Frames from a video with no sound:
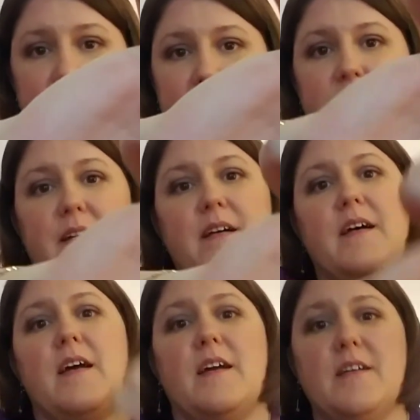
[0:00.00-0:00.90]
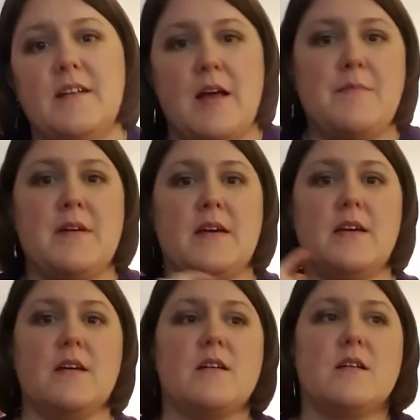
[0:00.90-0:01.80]
The ergonomic
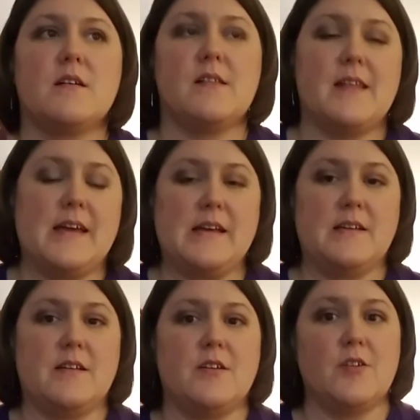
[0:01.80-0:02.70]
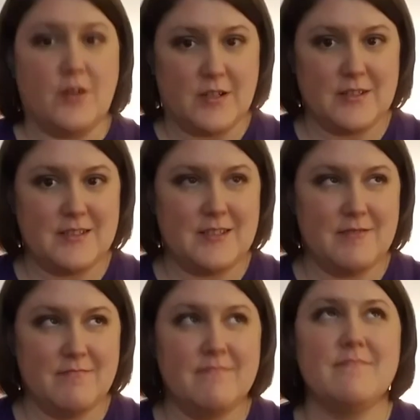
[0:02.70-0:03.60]
clay hooks.
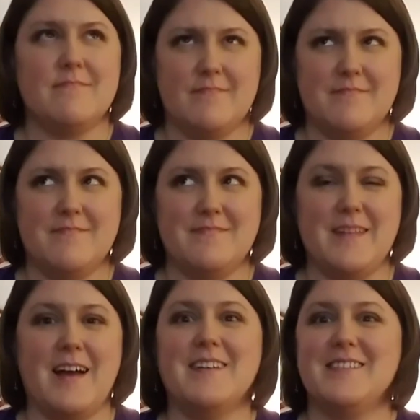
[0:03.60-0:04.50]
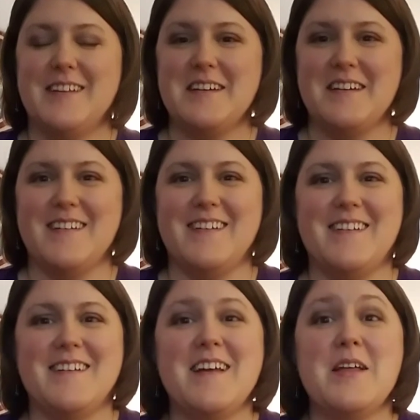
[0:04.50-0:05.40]
Yeah,
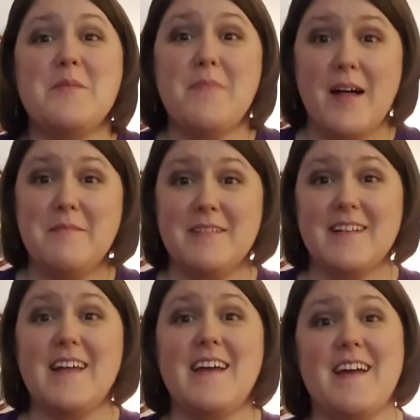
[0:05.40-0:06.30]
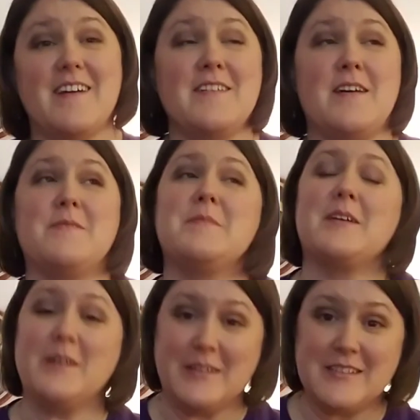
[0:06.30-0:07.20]
the polymer clay ergonomic
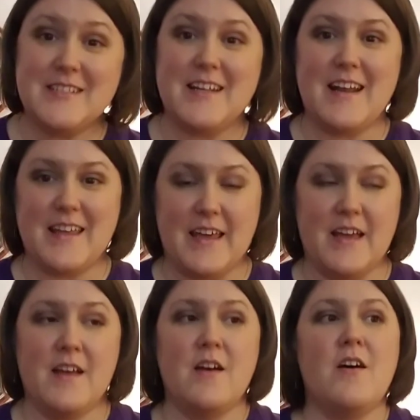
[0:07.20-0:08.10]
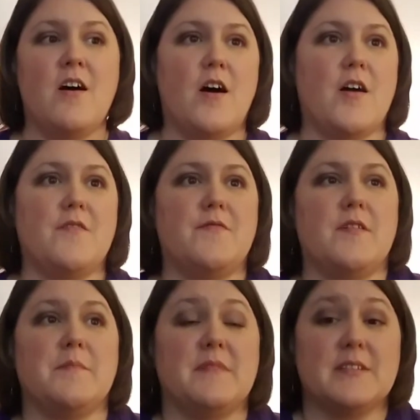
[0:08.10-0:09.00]
hooks that I get are
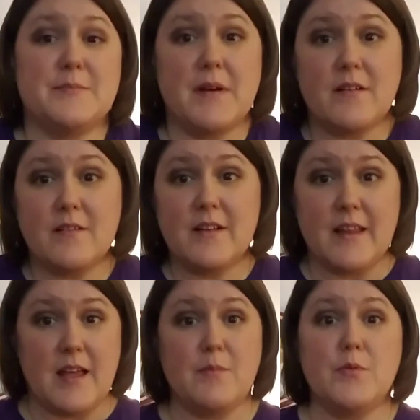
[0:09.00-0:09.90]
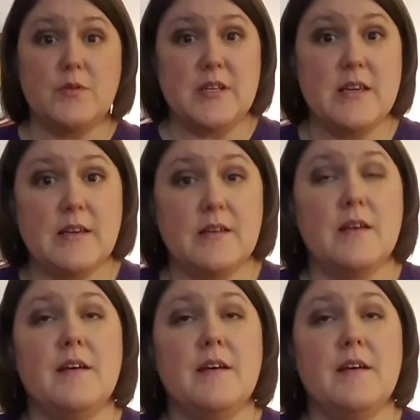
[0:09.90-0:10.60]
from the Speckled Clay Boutique.